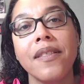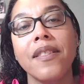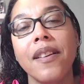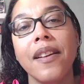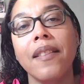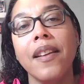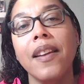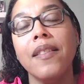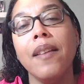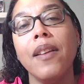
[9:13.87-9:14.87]
and
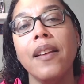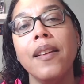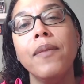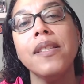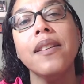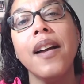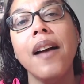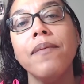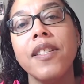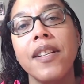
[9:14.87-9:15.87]
he wasn't
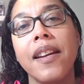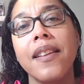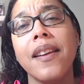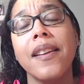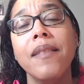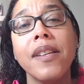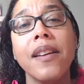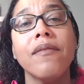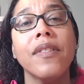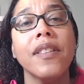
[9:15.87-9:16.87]
accomplishing anything, and he was
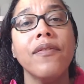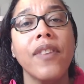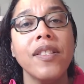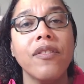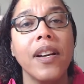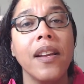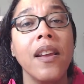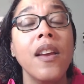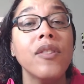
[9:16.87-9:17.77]
getting really frustrated.